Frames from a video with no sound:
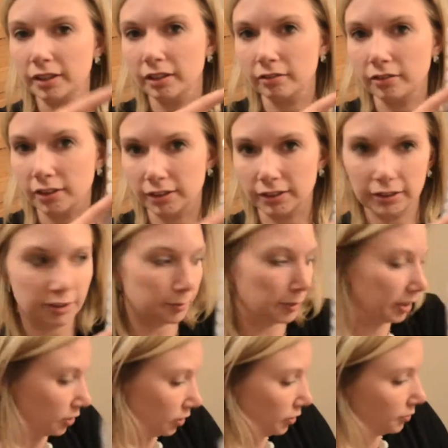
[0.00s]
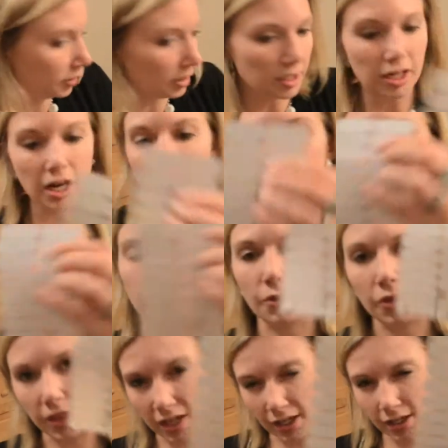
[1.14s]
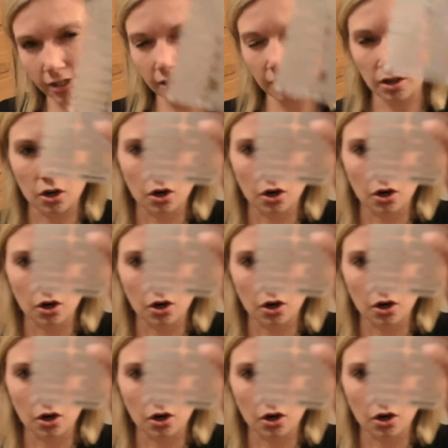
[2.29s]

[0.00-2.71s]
know, because they're special. So this